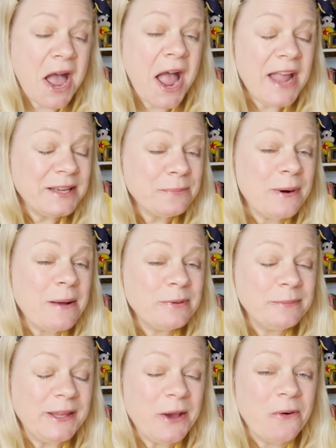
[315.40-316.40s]
I could
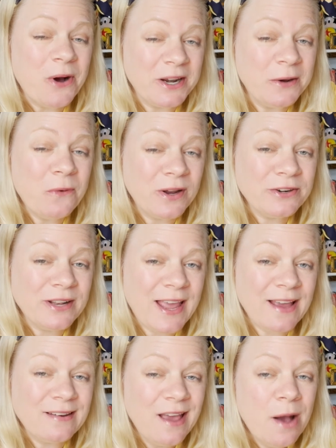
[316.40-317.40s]
probably go on in
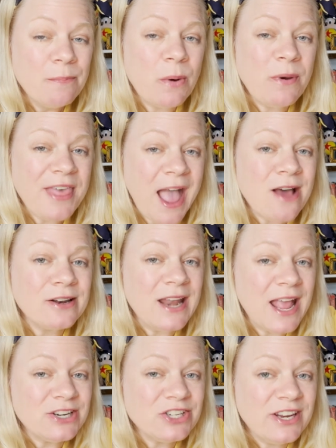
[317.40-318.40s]
Wonderland, but without an
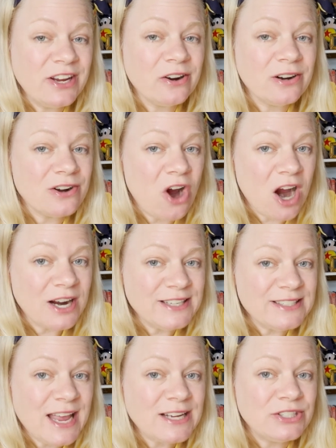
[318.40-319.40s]
engineer or an
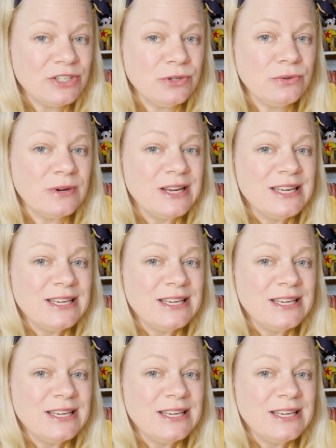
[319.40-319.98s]
architect to